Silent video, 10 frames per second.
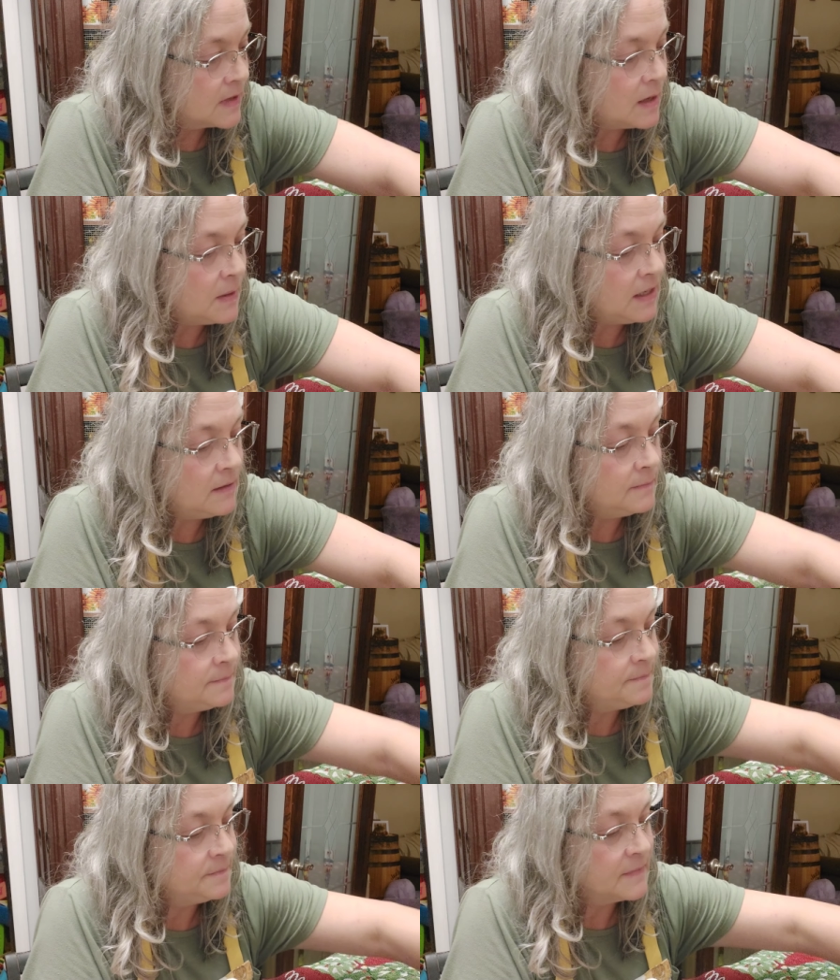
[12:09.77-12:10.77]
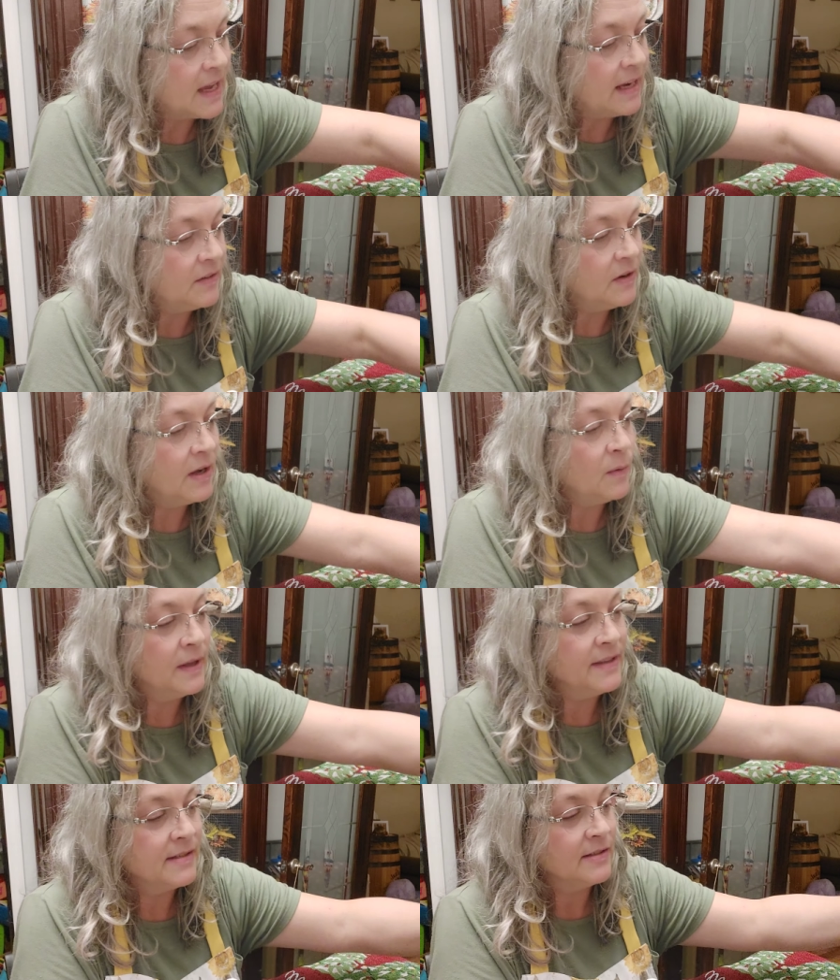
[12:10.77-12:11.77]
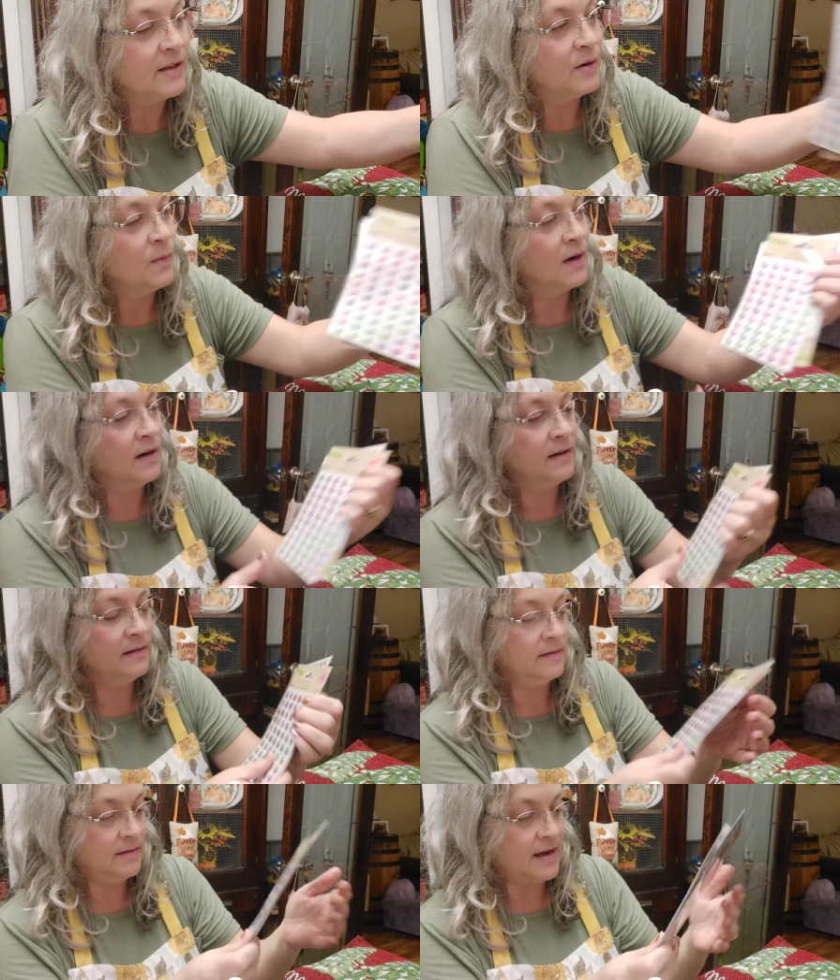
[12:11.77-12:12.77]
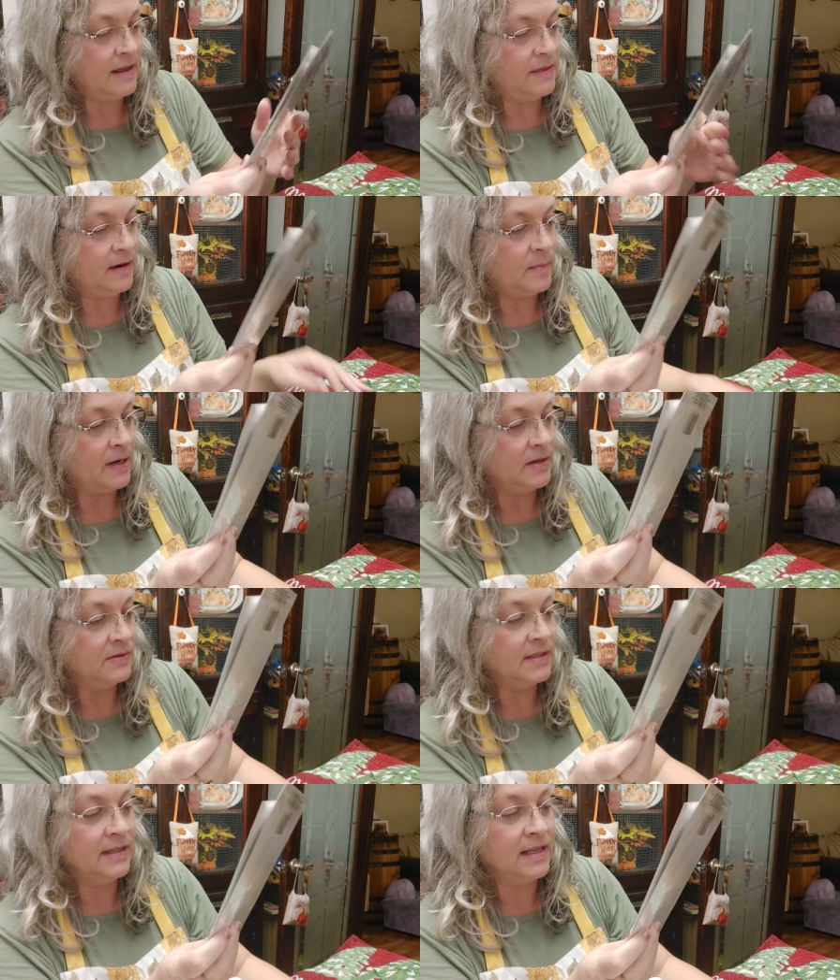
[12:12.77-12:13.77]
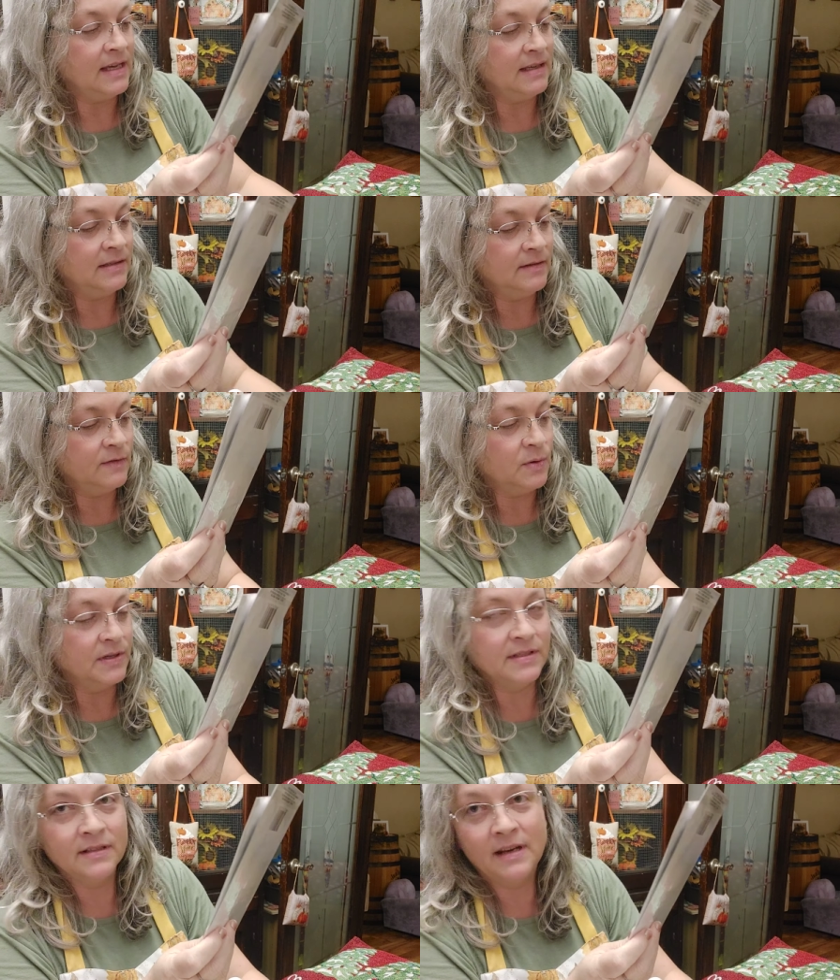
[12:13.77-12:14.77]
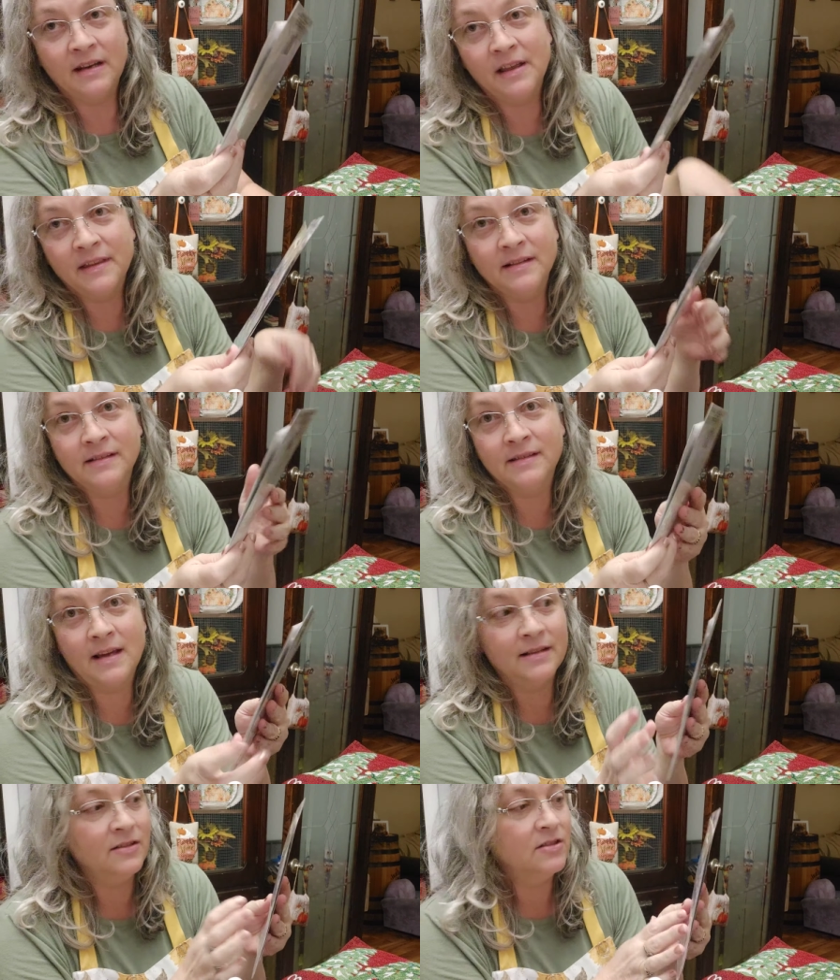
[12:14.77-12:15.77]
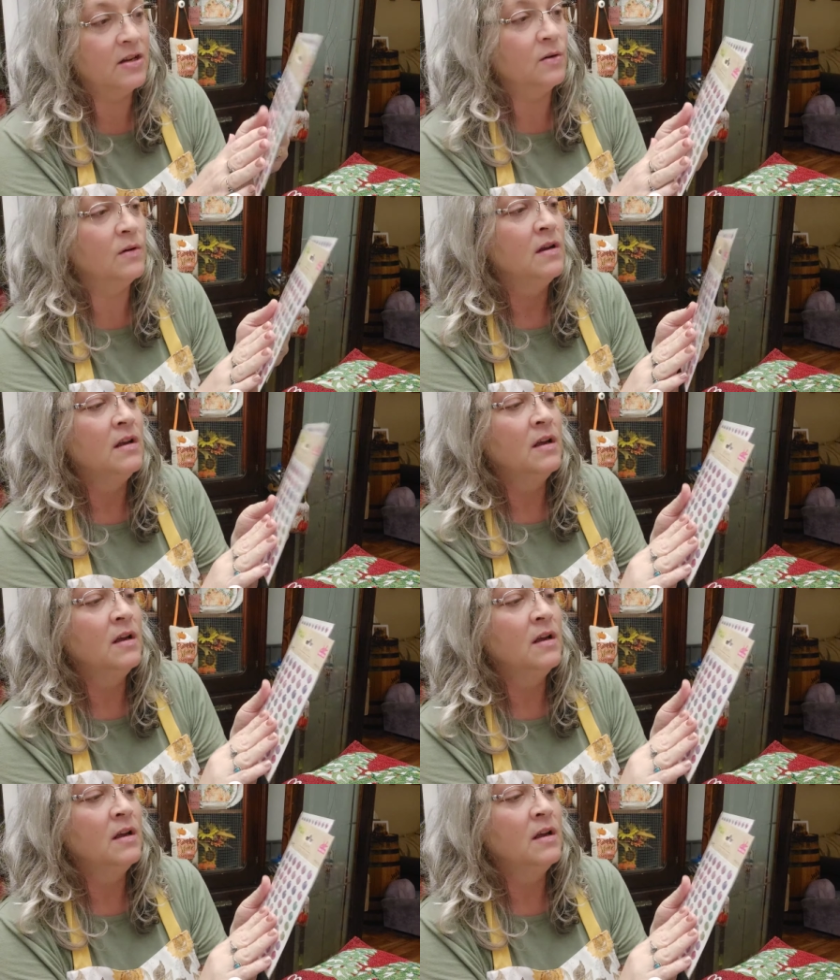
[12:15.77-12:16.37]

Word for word: I mean, I don't know how well this is going to work. I thought about using these. Of course, nothing's set in stone.